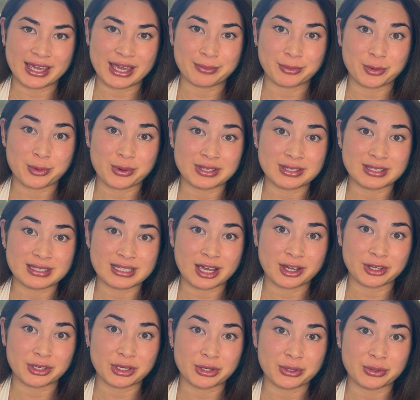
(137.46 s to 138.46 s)
am going to tell
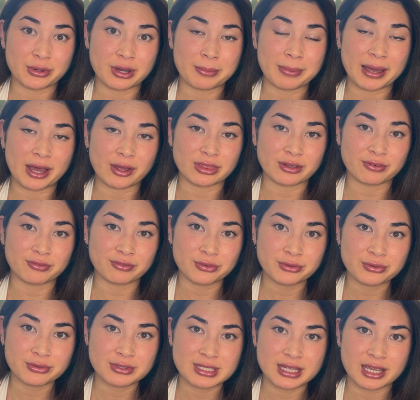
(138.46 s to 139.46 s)
you about the
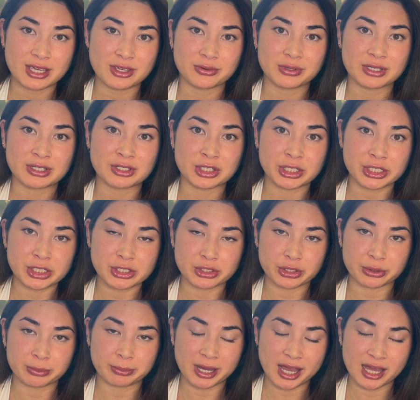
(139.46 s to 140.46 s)
foods that you can nourish your
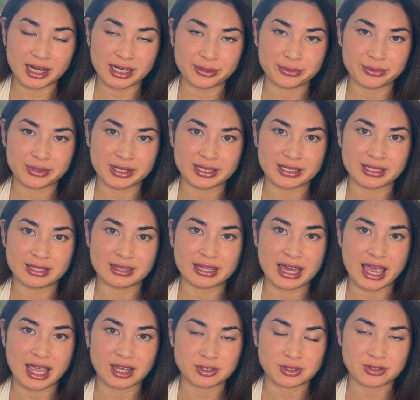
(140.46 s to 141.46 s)
body with,
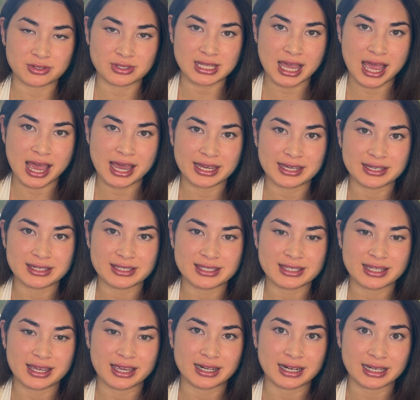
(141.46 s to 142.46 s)
exercise,
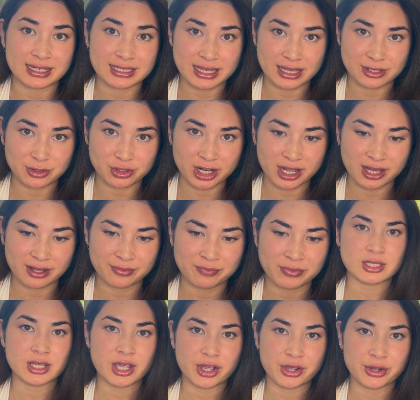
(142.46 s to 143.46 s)
and etc.
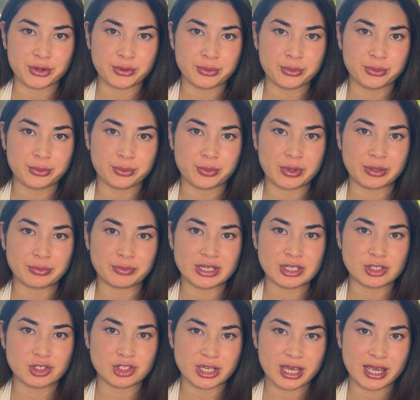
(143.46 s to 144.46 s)
So, when we
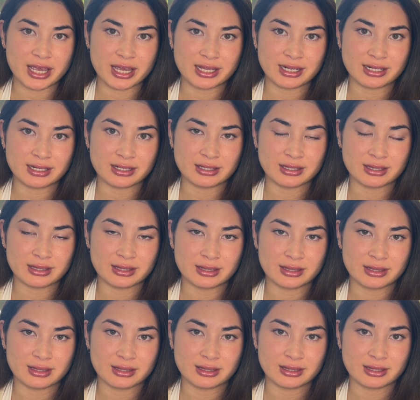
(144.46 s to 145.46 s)
shed
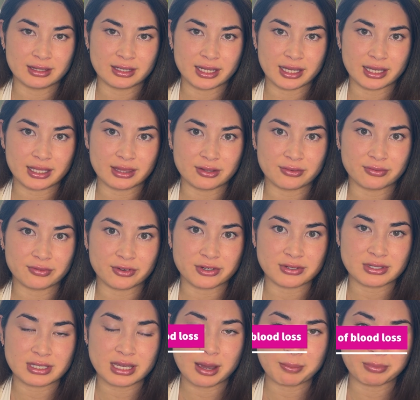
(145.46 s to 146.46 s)
in the
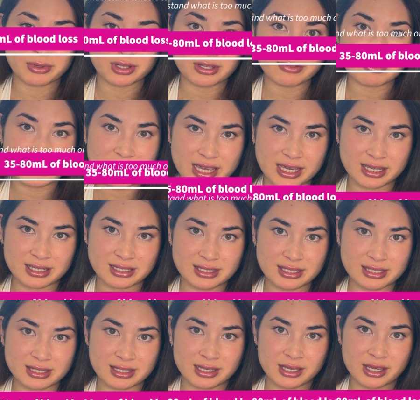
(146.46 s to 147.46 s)
first couple of
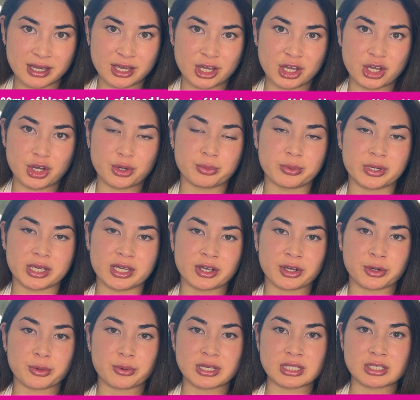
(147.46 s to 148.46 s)
days, we are
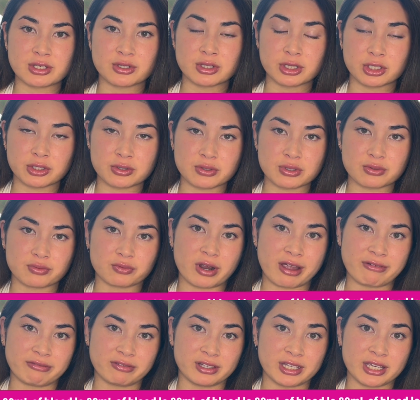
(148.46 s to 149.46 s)
going to lose
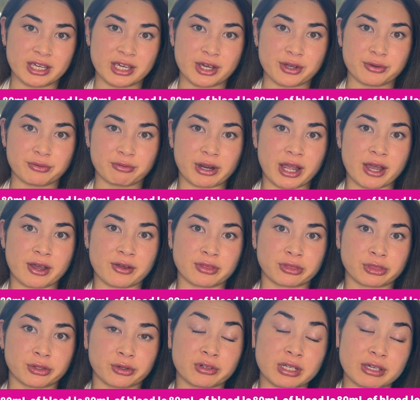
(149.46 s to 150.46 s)
roughly around
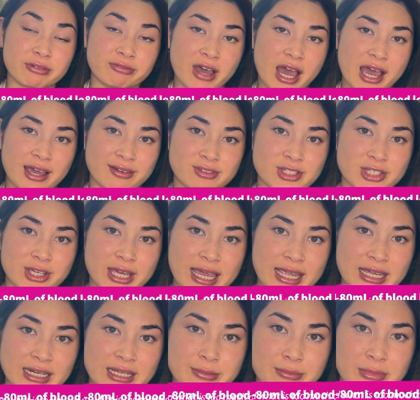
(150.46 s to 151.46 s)
35 to
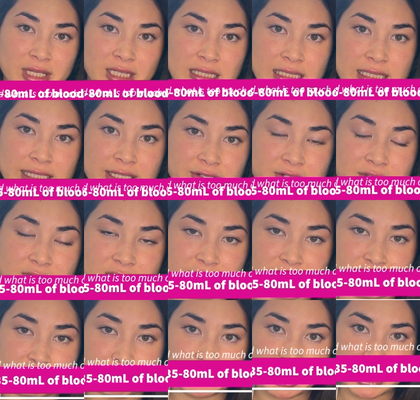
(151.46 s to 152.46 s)
80 milliliters of
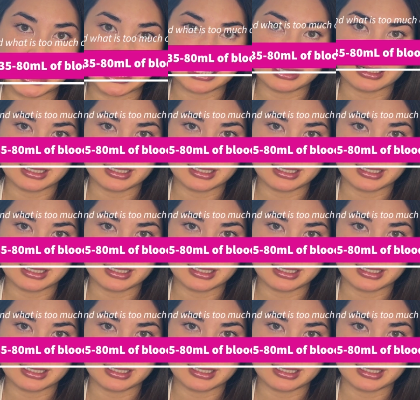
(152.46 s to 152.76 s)
blood.